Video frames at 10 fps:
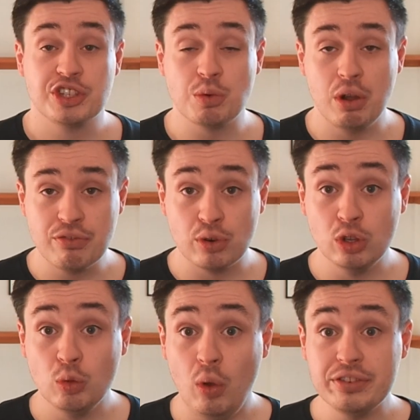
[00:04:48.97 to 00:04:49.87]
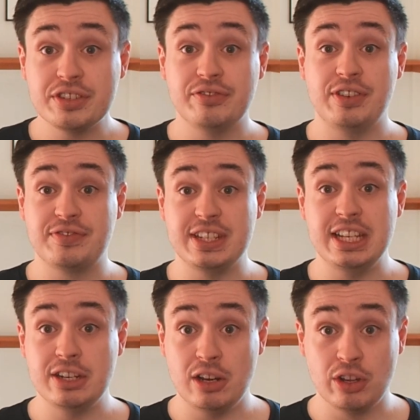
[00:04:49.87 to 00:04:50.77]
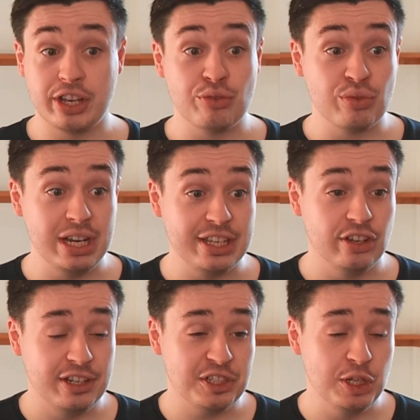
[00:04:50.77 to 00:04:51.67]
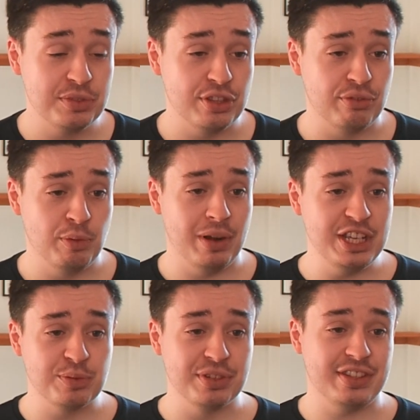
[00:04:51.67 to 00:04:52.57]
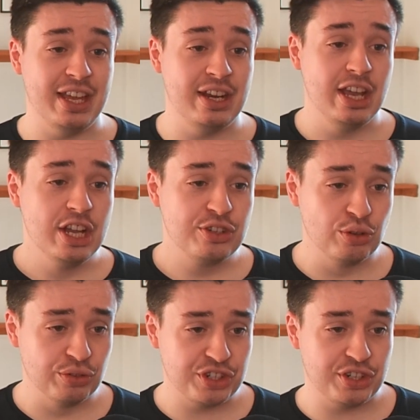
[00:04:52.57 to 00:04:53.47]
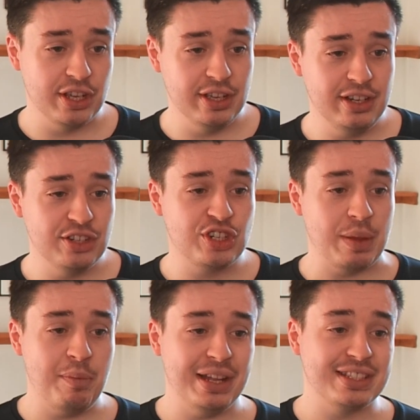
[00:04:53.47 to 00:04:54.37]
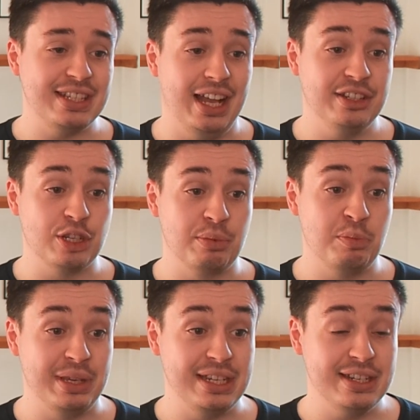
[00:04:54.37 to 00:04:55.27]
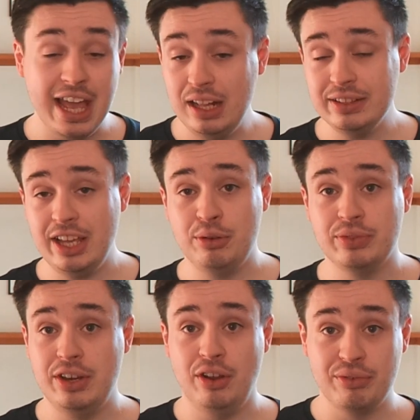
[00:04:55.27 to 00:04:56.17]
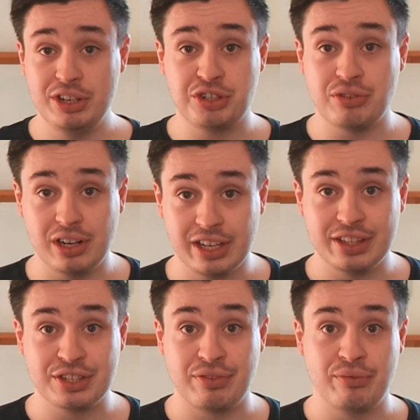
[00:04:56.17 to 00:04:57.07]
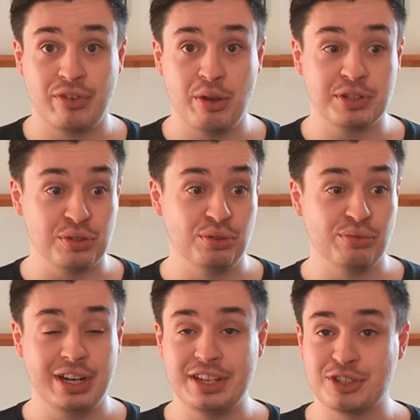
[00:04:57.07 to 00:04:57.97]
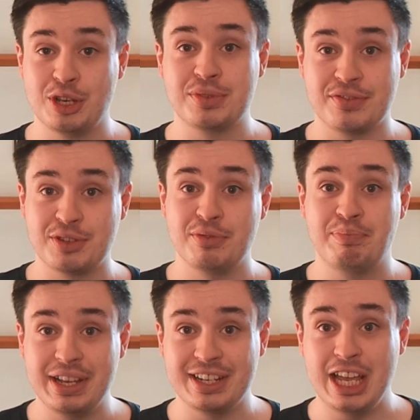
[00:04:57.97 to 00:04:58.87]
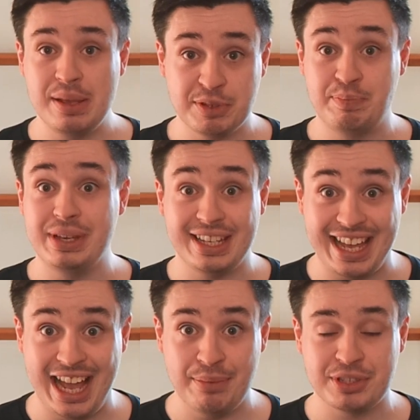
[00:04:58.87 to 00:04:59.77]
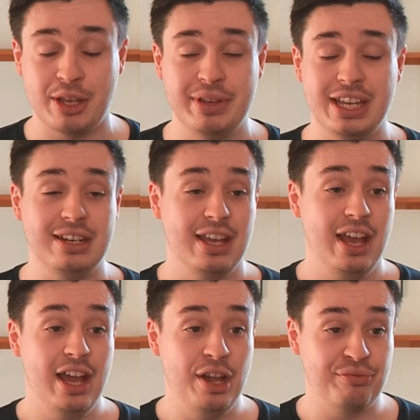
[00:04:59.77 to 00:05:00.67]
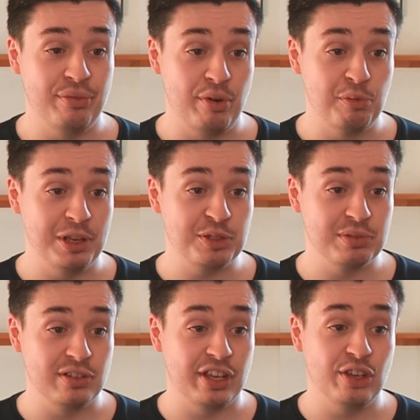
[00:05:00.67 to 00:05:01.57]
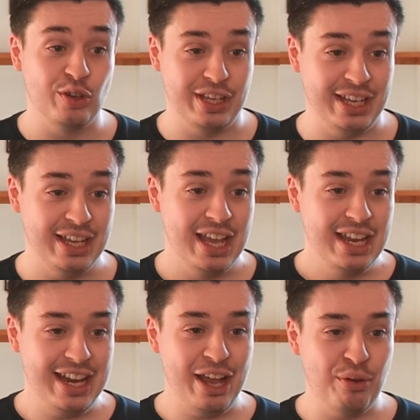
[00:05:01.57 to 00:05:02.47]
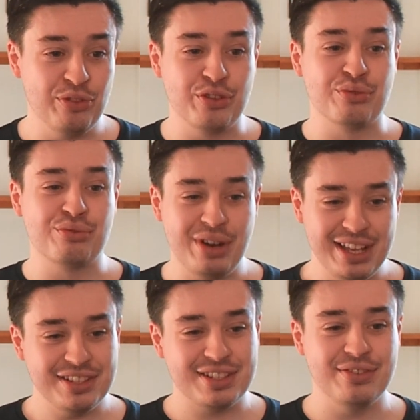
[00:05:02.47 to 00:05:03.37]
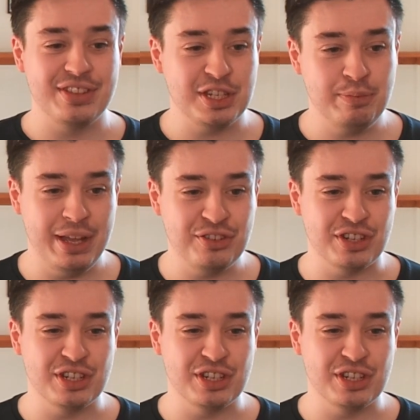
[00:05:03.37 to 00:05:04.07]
So overall, 1 to 15, looking really good. In terms of the replacements then, George Turner, Jamie Bhatti and WP Nel. Now, they're not really struggling in this front row at all, really, in terms of some big names, big caps coming in. Uh, front row replacements looking good here. Now, the rest of this bench